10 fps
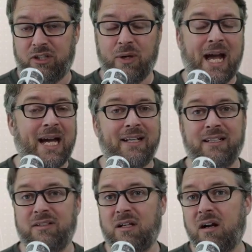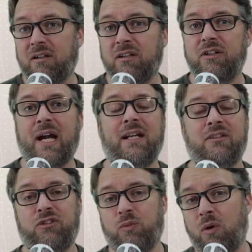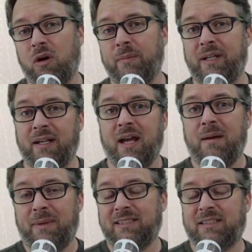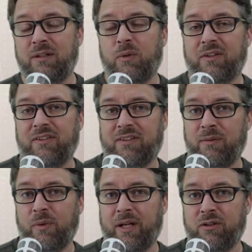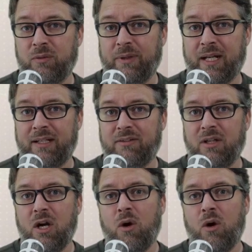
You had it in Docker, you had it in Swarm, and basically it works the same way in Kubernetes,